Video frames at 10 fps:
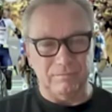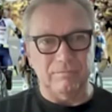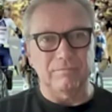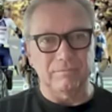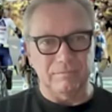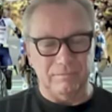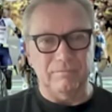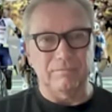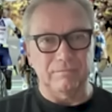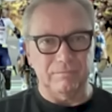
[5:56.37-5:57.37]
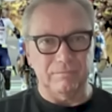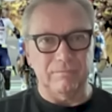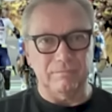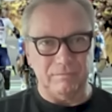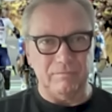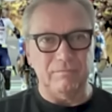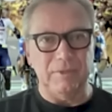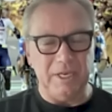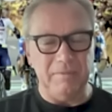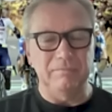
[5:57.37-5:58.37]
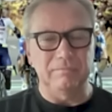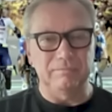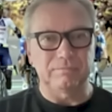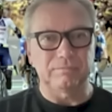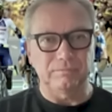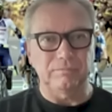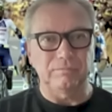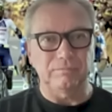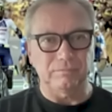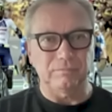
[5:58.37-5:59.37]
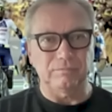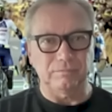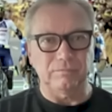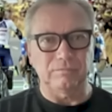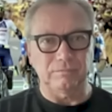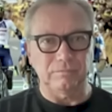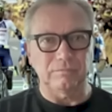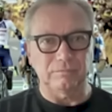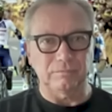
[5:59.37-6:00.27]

This person isn't speaking.